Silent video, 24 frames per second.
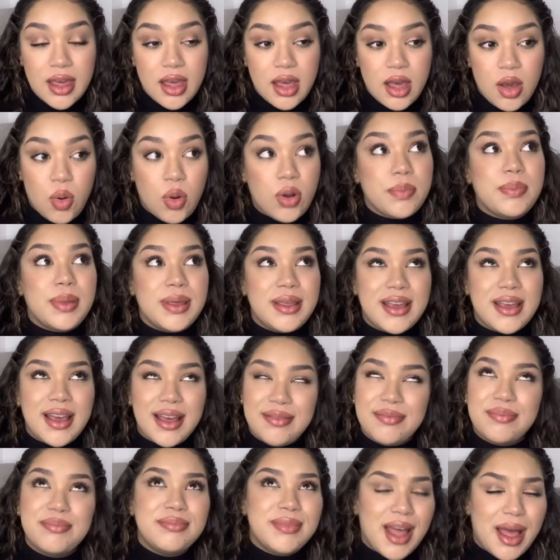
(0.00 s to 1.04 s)
or
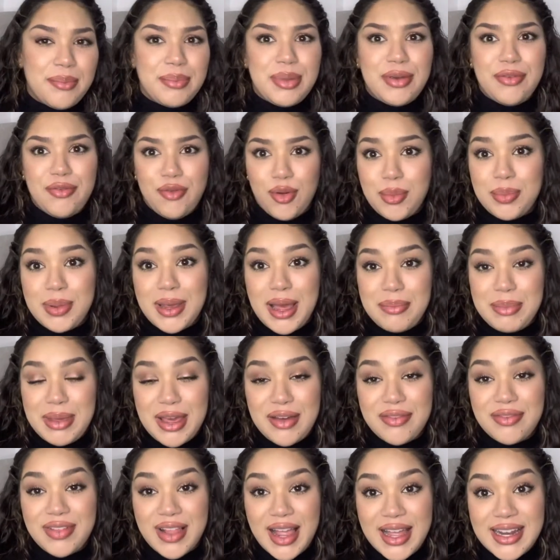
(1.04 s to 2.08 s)
not before becoming a
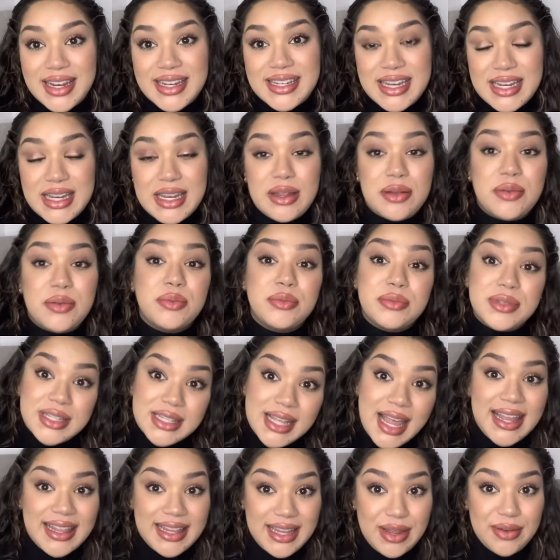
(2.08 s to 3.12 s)
flight attendant,
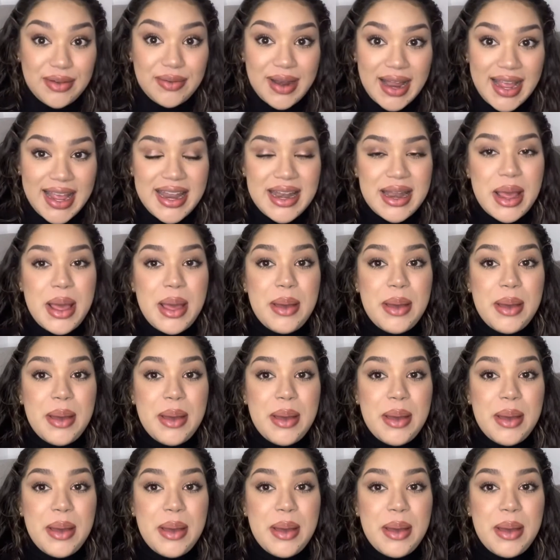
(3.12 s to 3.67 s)
slightly, right?